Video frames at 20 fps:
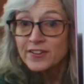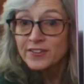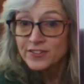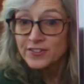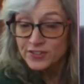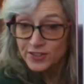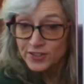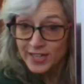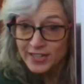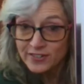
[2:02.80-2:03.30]

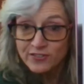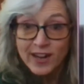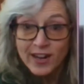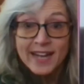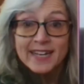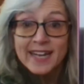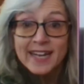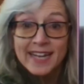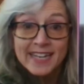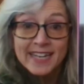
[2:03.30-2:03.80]
You can write
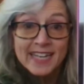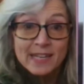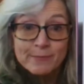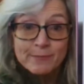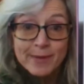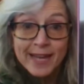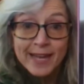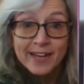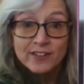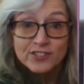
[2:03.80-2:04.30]
an
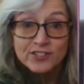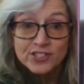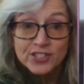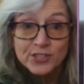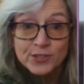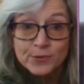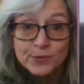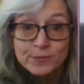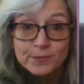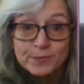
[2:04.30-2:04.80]
email
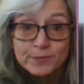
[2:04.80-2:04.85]
too.